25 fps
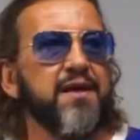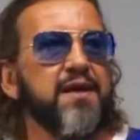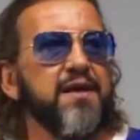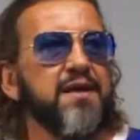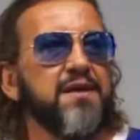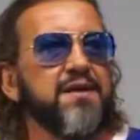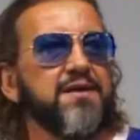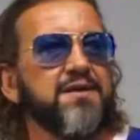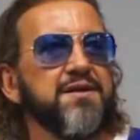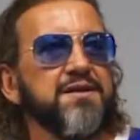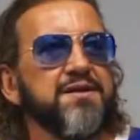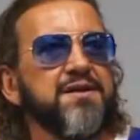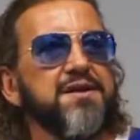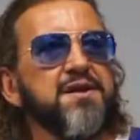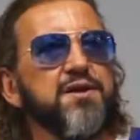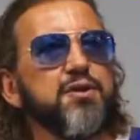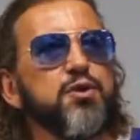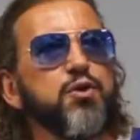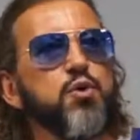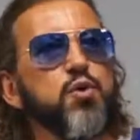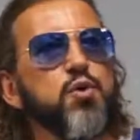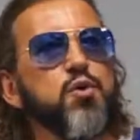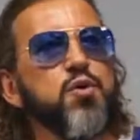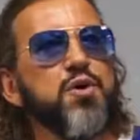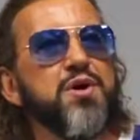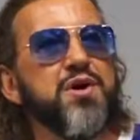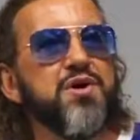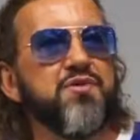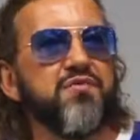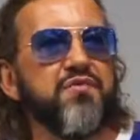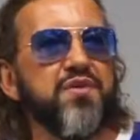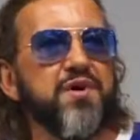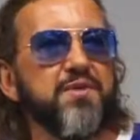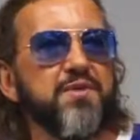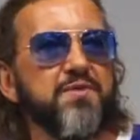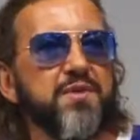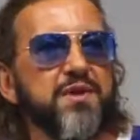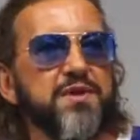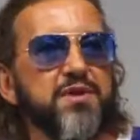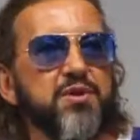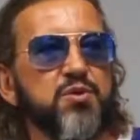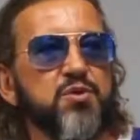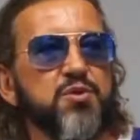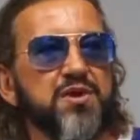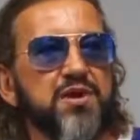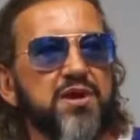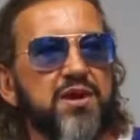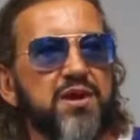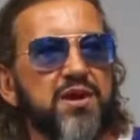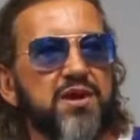Let us call there
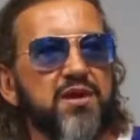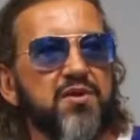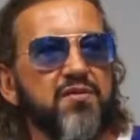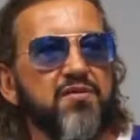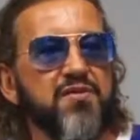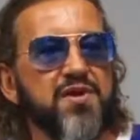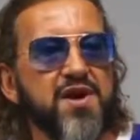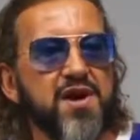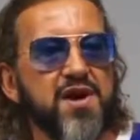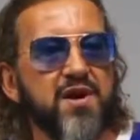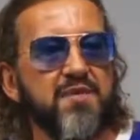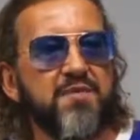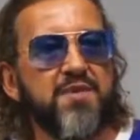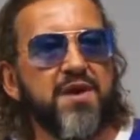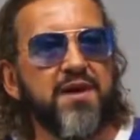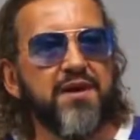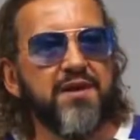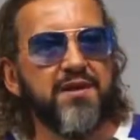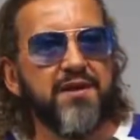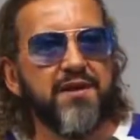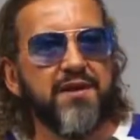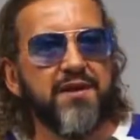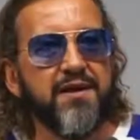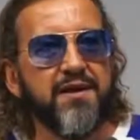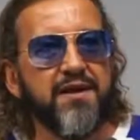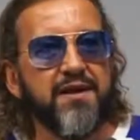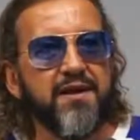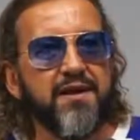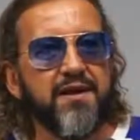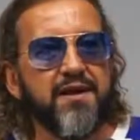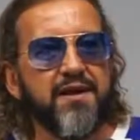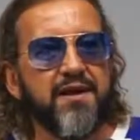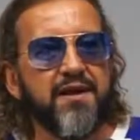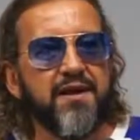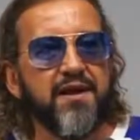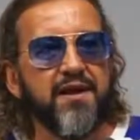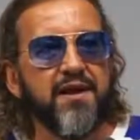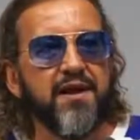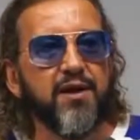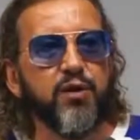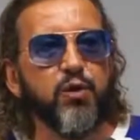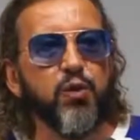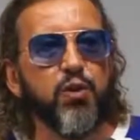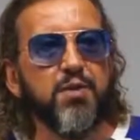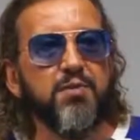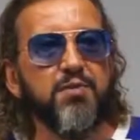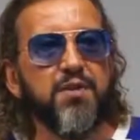as another informational fragment,